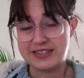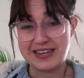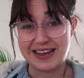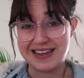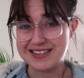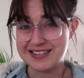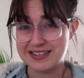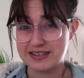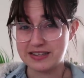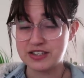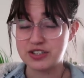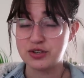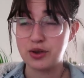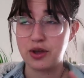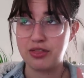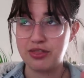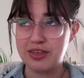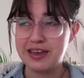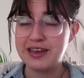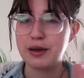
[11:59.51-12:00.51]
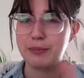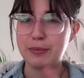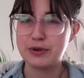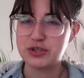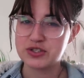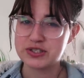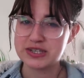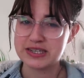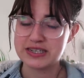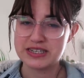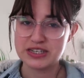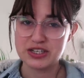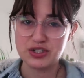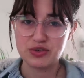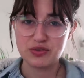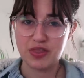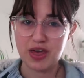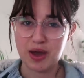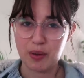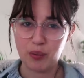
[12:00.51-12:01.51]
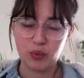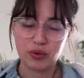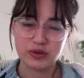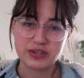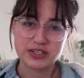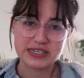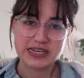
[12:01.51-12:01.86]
Destined. So I think I might just continue that one